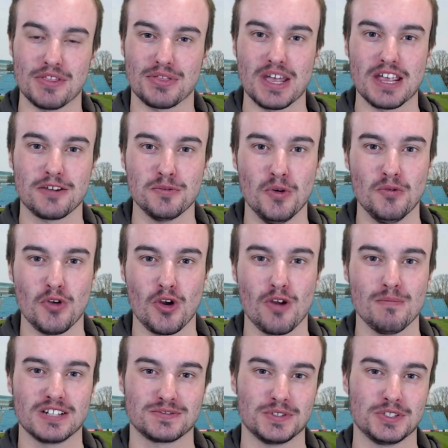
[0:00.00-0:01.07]
But thank you all very
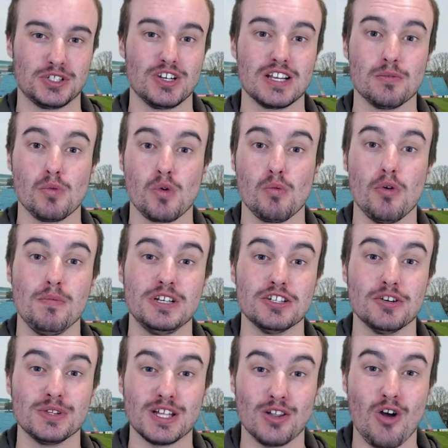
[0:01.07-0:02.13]
much for tuning in. We will be
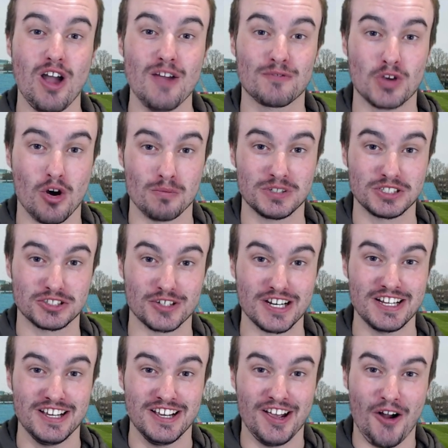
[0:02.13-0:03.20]
doing the live
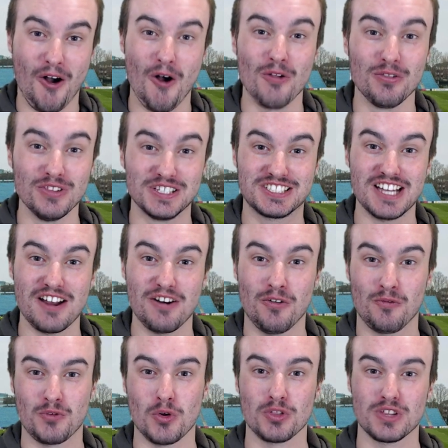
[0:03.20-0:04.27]
commentary on the channel
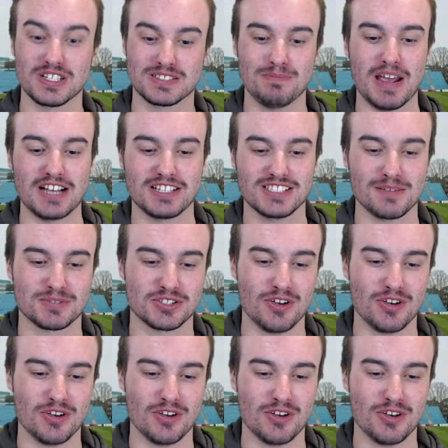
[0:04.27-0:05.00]
for this matchup.